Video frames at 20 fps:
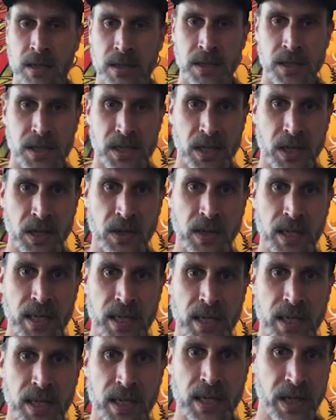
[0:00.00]
So,
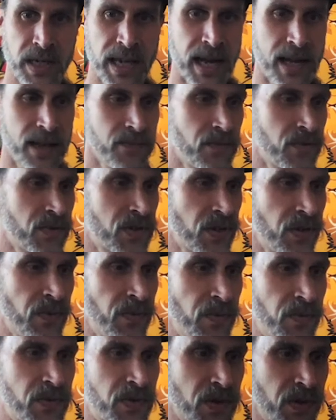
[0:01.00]
but yeah, so
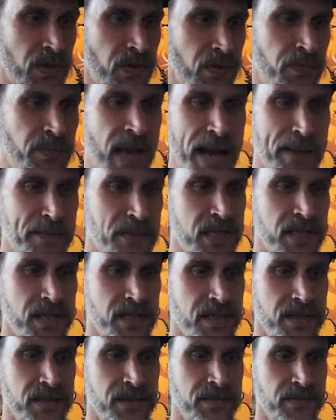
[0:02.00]
MAPS
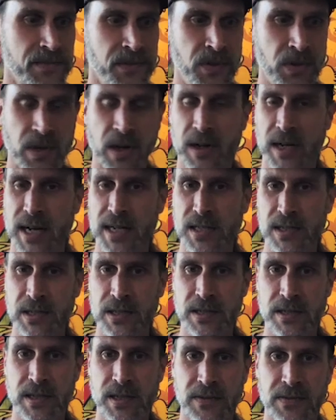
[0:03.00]
is doing all kinds of
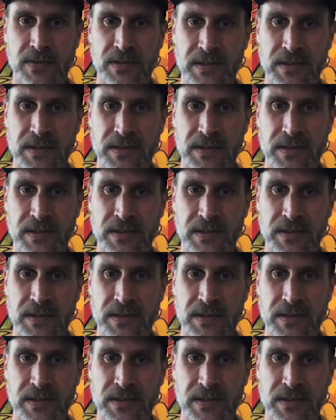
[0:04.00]
good stuff.